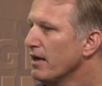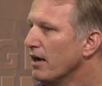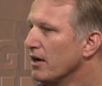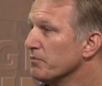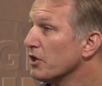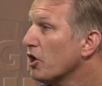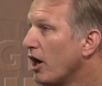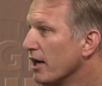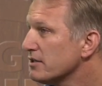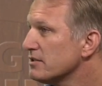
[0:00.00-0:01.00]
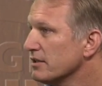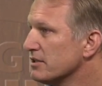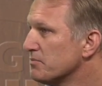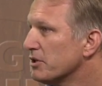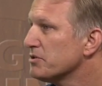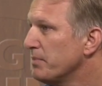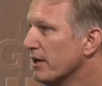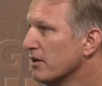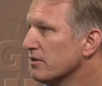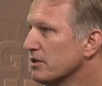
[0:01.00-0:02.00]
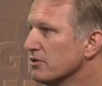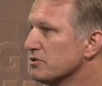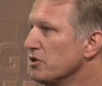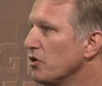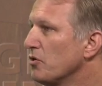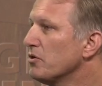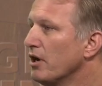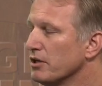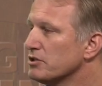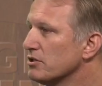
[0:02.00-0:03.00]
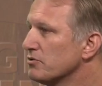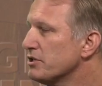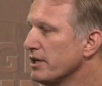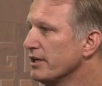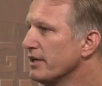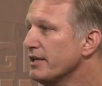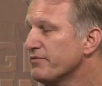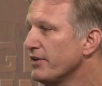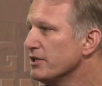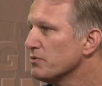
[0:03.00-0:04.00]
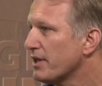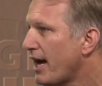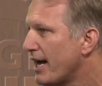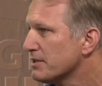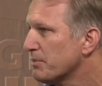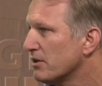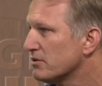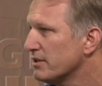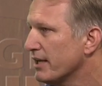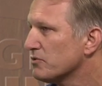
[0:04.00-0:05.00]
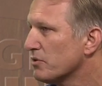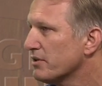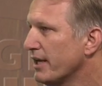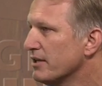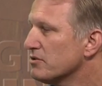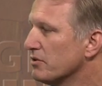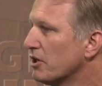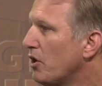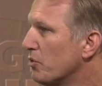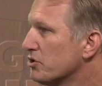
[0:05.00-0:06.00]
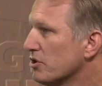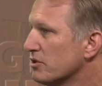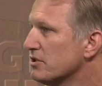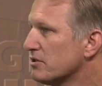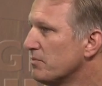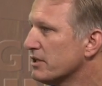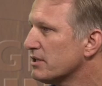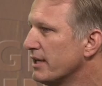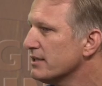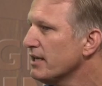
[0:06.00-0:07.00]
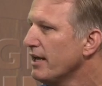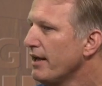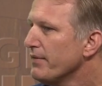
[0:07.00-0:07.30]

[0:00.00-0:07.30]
The cost is much better. There's no associated fees with hospitals and that sort of thing, so the co-insurances are much less.